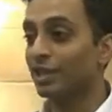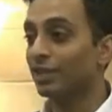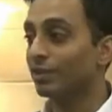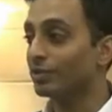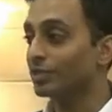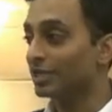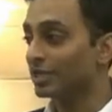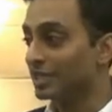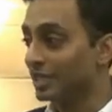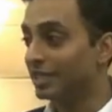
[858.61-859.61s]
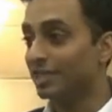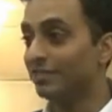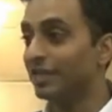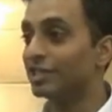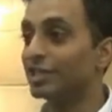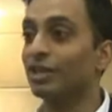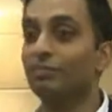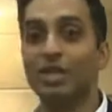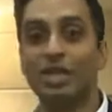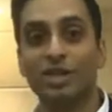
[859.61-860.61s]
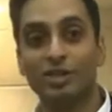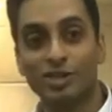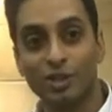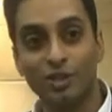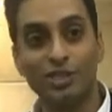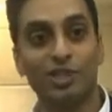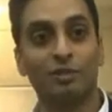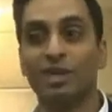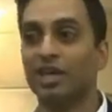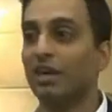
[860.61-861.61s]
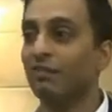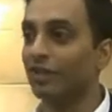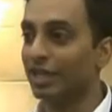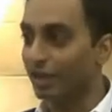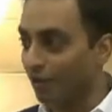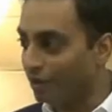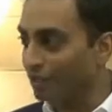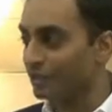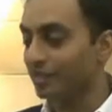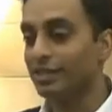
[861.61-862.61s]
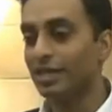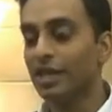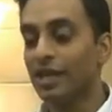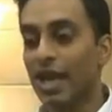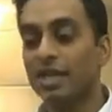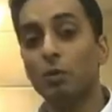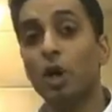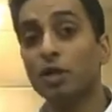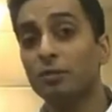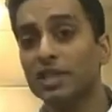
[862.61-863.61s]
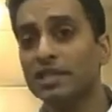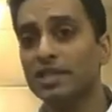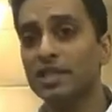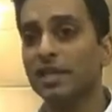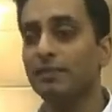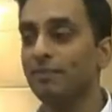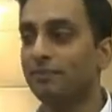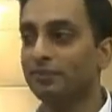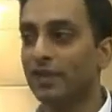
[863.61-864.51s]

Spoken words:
ZTV is going to be there, Sony's going to be covering it, all these things. And they wanted me to sing.